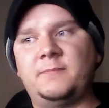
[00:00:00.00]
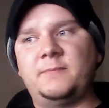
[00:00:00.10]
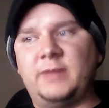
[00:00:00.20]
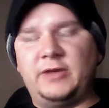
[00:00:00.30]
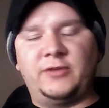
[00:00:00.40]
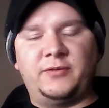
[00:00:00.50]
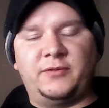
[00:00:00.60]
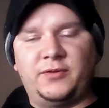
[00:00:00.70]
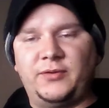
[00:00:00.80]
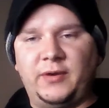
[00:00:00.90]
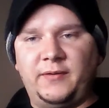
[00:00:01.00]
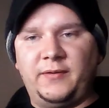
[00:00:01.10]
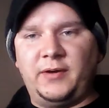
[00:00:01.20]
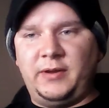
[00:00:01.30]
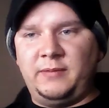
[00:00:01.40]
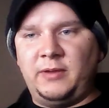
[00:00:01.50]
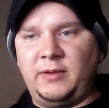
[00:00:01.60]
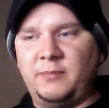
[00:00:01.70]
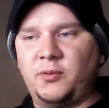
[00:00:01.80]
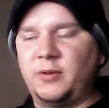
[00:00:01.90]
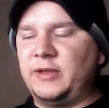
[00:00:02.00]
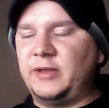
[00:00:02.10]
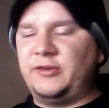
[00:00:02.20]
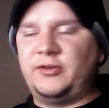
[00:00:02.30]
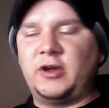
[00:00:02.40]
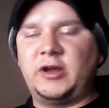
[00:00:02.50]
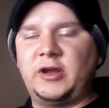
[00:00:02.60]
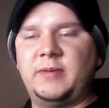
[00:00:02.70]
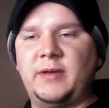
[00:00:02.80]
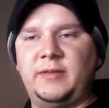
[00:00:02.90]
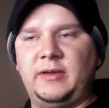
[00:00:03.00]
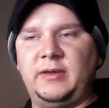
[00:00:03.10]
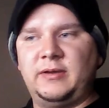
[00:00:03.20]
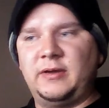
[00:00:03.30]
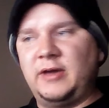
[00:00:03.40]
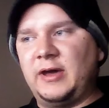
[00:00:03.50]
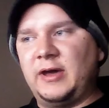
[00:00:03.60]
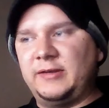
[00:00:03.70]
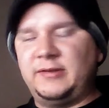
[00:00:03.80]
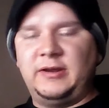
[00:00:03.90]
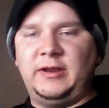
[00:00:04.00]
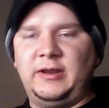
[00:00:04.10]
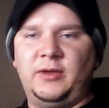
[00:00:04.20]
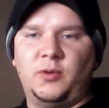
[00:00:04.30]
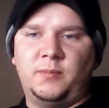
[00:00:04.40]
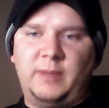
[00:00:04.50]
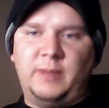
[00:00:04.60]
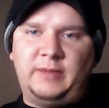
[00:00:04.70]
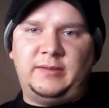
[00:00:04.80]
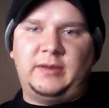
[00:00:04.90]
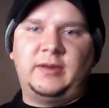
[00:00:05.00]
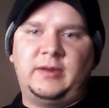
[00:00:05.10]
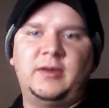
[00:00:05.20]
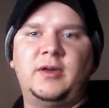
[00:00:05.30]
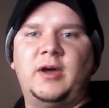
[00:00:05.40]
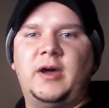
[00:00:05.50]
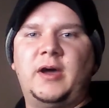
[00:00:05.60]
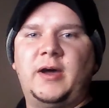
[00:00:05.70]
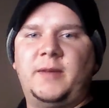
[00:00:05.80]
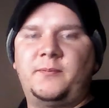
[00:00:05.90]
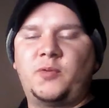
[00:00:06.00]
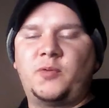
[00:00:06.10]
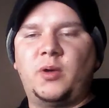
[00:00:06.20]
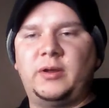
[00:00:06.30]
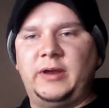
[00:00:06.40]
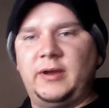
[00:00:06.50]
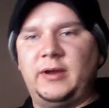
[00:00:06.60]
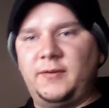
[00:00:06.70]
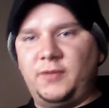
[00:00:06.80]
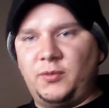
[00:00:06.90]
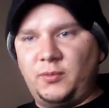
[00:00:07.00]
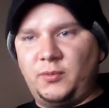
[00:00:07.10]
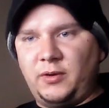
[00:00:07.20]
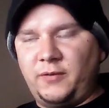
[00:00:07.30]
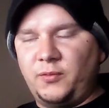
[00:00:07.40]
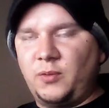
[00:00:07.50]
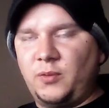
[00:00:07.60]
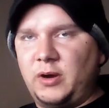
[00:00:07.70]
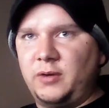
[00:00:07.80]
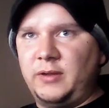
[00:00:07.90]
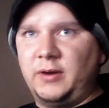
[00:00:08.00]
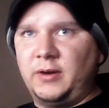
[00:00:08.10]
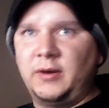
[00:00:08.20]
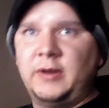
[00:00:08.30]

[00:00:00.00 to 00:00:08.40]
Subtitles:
pH level is very, very important. That's just talking about the acidity or basic quality of your water there.